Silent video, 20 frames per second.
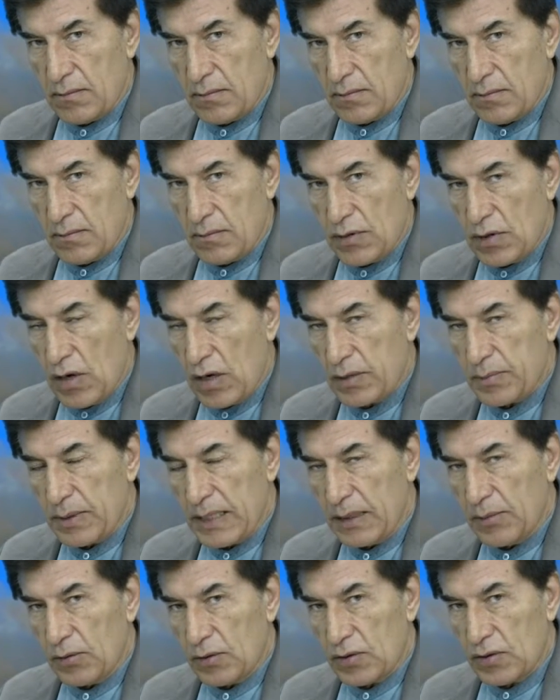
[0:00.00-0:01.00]
not be
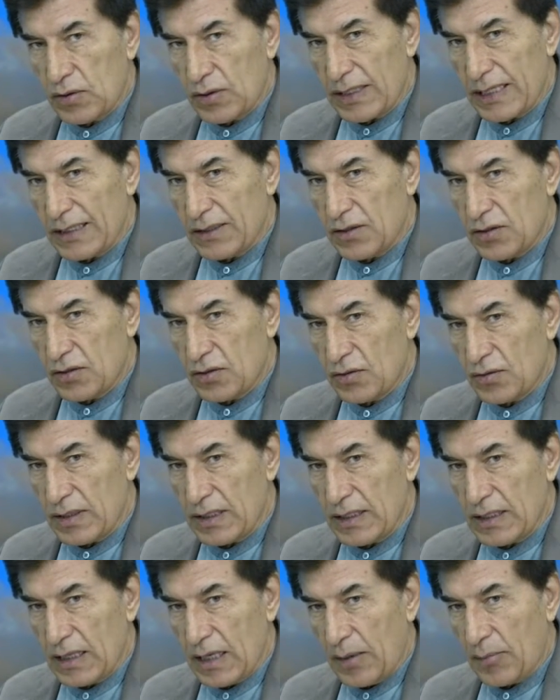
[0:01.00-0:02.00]
able to get to
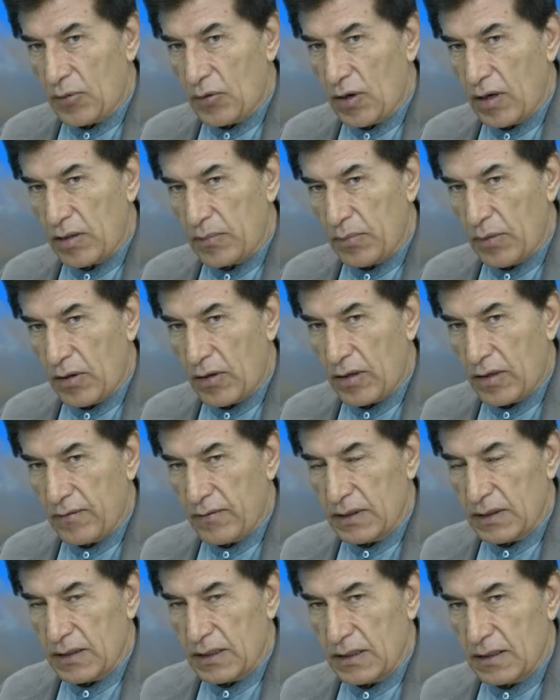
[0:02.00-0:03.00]
the abroad part of
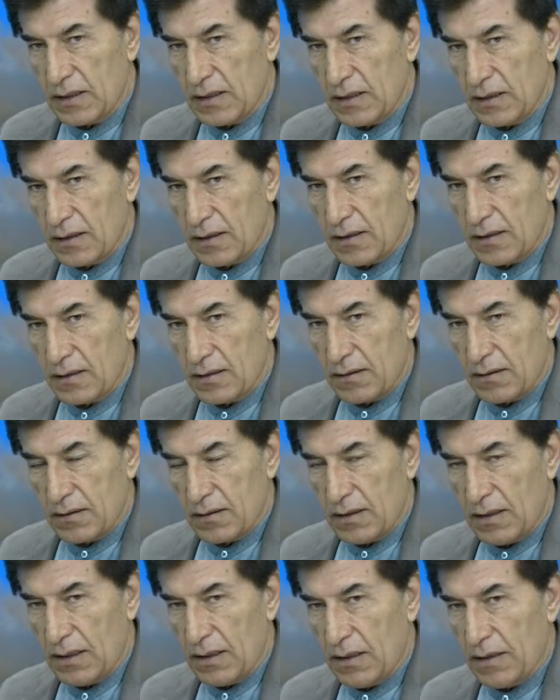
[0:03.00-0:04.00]
it in,
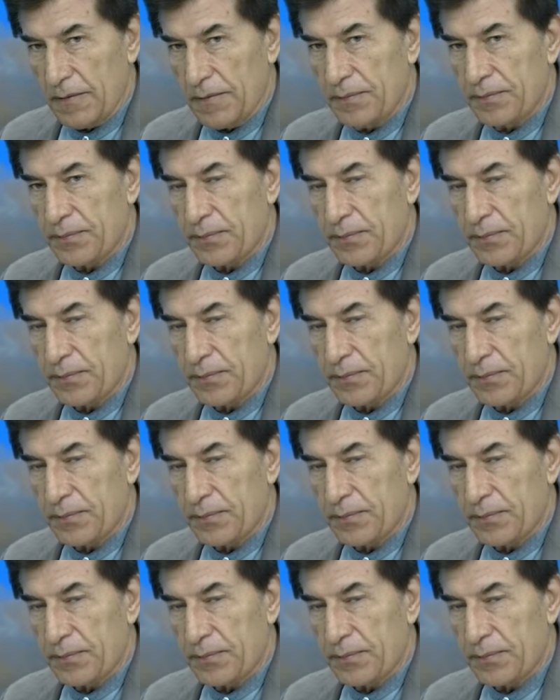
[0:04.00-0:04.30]
uh,